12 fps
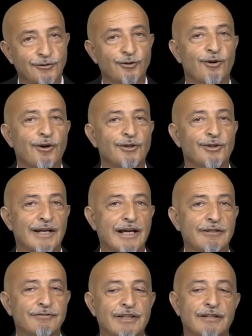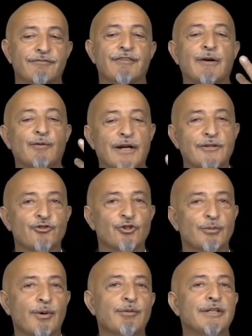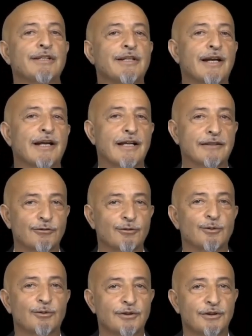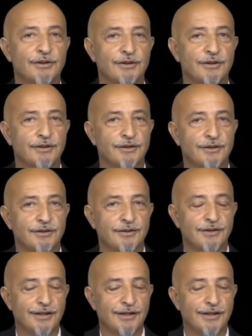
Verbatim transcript: The Quran doesn't say to take the stick and beat her immediately.